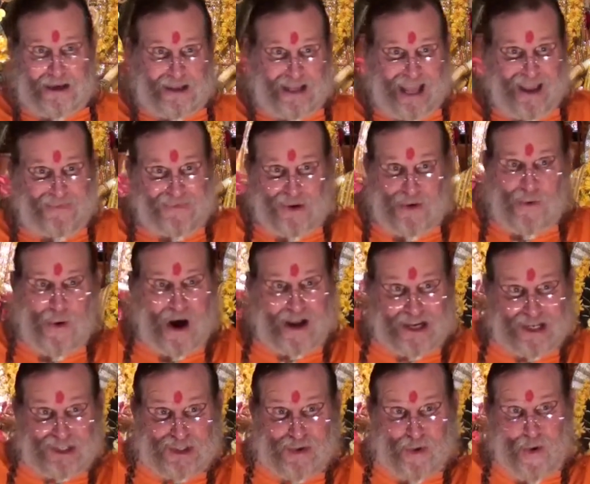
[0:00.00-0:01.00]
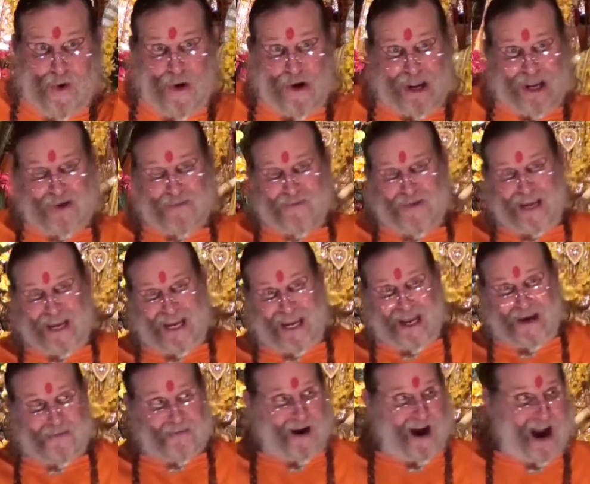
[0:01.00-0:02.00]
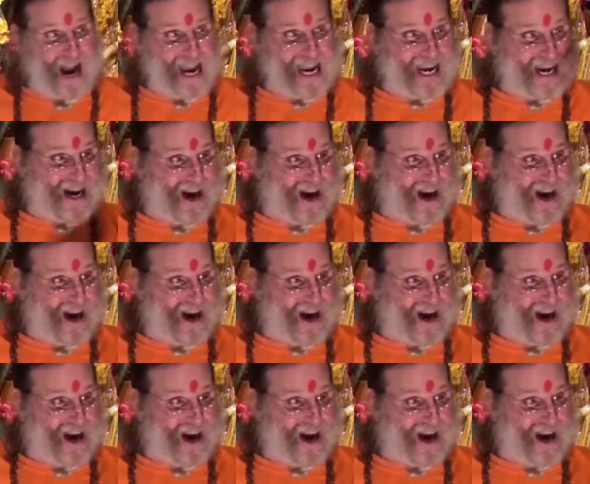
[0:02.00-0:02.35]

If you want to join me in my